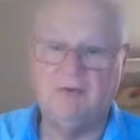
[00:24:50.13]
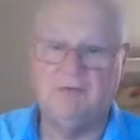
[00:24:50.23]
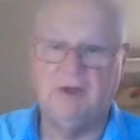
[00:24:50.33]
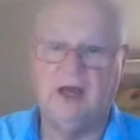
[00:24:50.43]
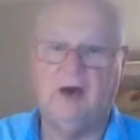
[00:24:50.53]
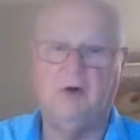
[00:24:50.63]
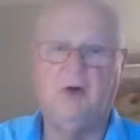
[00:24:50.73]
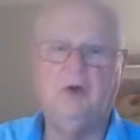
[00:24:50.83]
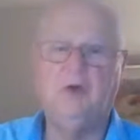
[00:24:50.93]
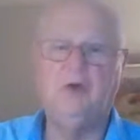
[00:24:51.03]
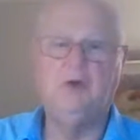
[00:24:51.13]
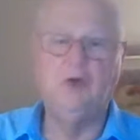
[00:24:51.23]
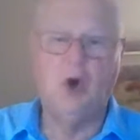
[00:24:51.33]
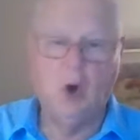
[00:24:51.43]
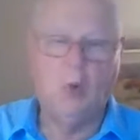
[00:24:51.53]
years from now,
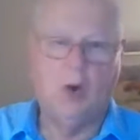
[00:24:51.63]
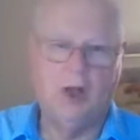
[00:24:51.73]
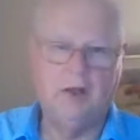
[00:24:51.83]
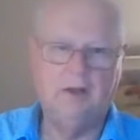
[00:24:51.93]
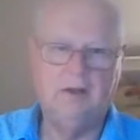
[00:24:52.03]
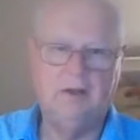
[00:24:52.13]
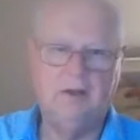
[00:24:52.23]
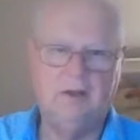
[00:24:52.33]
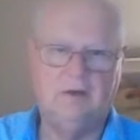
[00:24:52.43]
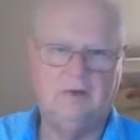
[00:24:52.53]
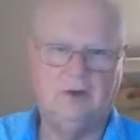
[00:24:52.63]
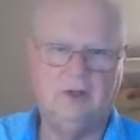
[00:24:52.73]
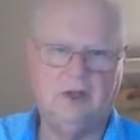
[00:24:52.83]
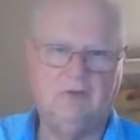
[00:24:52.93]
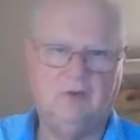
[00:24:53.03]
no one
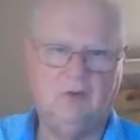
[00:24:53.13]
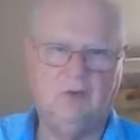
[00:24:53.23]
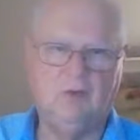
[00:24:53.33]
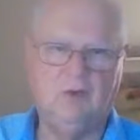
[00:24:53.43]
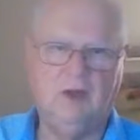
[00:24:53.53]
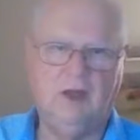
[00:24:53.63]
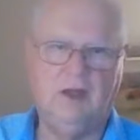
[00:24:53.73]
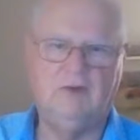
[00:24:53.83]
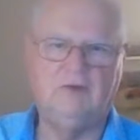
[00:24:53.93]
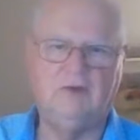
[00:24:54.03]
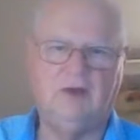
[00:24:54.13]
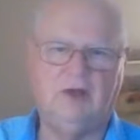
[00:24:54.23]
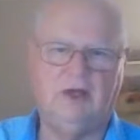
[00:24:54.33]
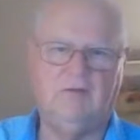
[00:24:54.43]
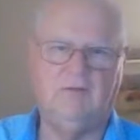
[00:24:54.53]
is going to give a hoot, and he isn't
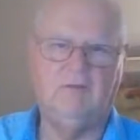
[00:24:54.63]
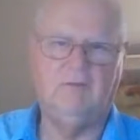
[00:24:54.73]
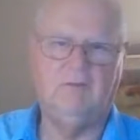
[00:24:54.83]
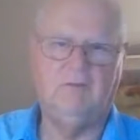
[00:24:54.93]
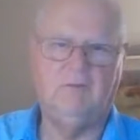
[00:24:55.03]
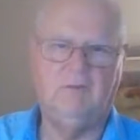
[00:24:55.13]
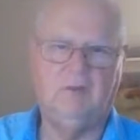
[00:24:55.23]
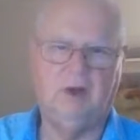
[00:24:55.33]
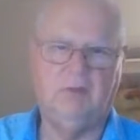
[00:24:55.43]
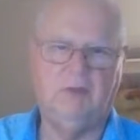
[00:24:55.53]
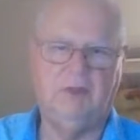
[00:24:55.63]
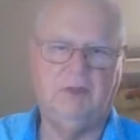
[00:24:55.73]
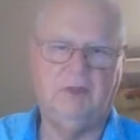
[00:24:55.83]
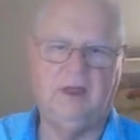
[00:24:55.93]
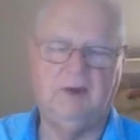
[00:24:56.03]
going to get
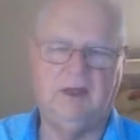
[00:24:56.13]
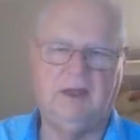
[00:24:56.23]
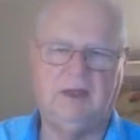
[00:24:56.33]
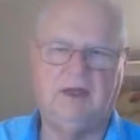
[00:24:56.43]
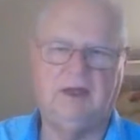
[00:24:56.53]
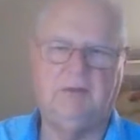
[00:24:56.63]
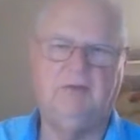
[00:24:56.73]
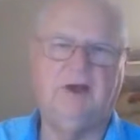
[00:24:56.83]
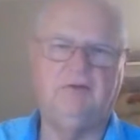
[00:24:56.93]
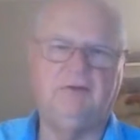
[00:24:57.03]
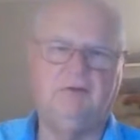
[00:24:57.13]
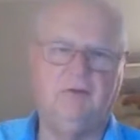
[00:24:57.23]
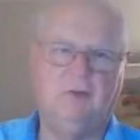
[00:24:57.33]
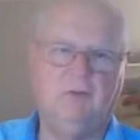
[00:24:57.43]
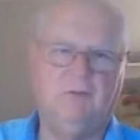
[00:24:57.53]
a couple. He might get a couple
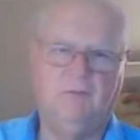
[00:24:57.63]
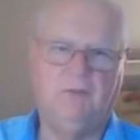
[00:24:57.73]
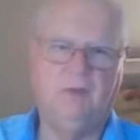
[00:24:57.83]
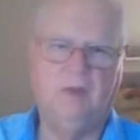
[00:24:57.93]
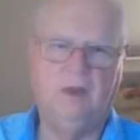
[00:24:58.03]
thousand for it.